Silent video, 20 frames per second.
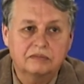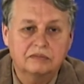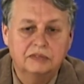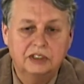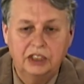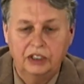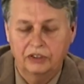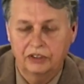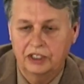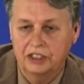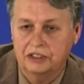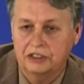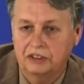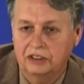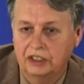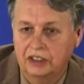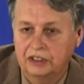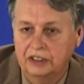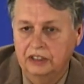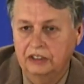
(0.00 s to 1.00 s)
In yoga, it's
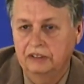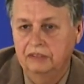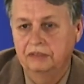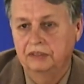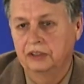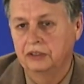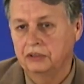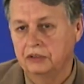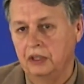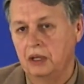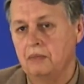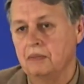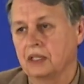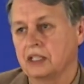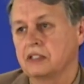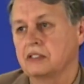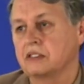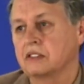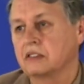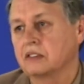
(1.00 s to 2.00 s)
called a
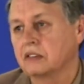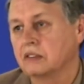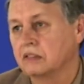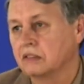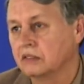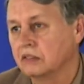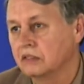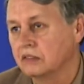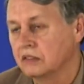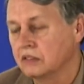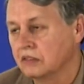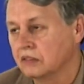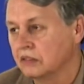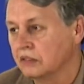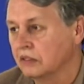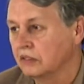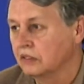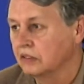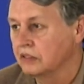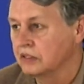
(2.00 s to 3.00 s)
dreamless
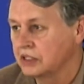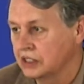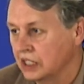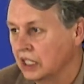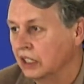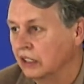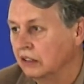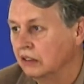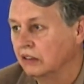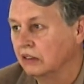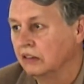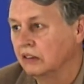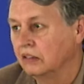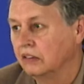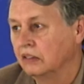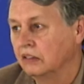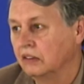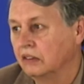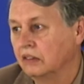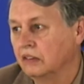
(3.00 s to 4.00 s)
state.
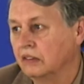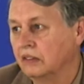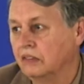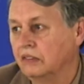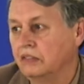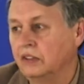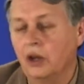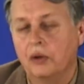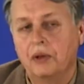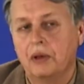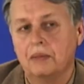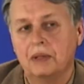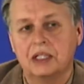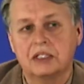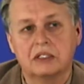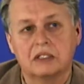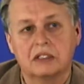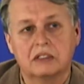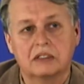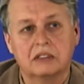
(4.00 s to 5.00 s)
No
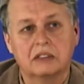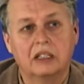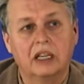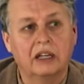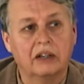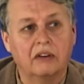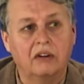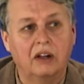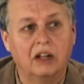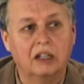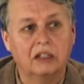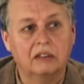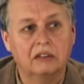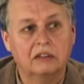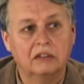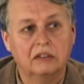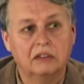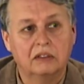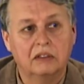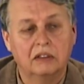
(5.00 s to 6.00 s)
images at all.
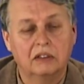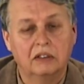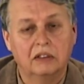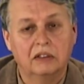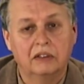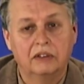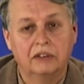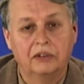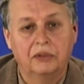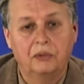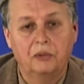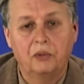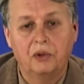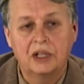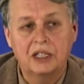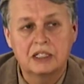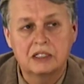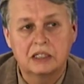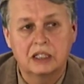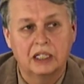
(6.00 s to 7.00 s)
What
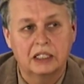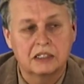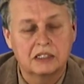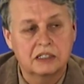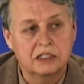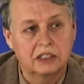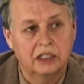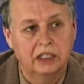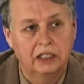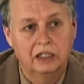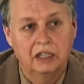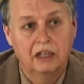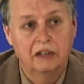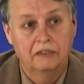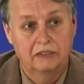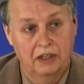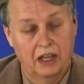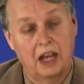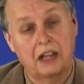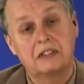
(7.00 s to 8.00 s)
is that state?
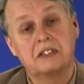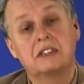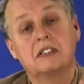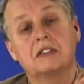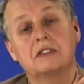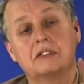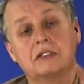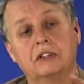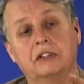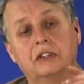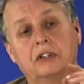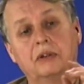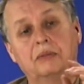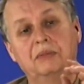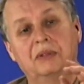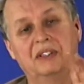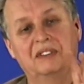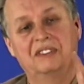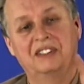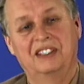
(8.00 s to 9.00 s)
That's the zero
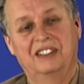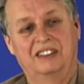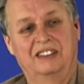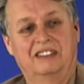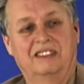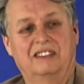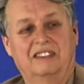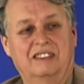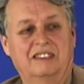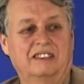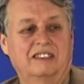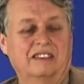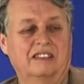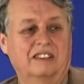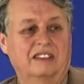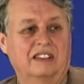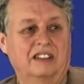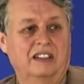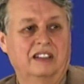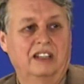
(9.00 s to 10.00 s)
pivot.
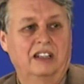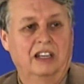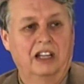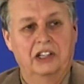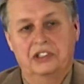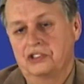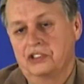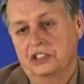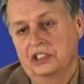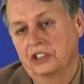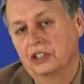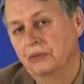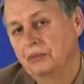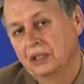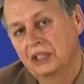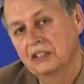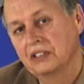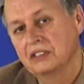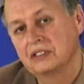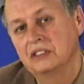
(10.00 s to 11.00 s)
It's zero
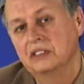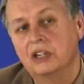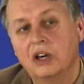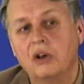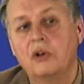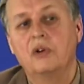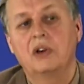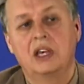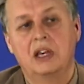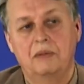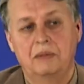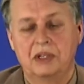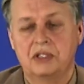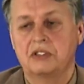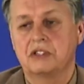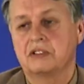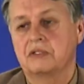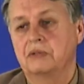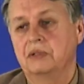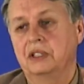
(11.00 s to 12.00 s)
because no
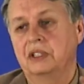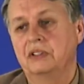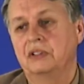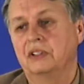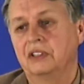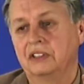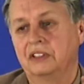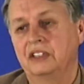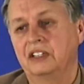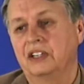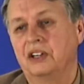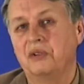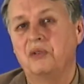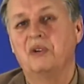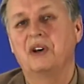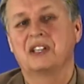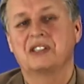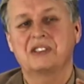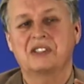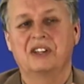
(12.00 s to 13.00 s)
images record there
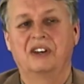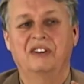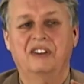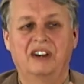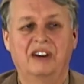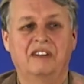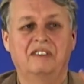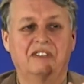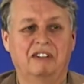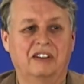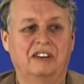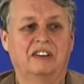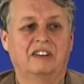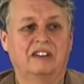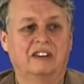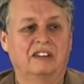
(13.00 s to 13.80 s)
whatsoever.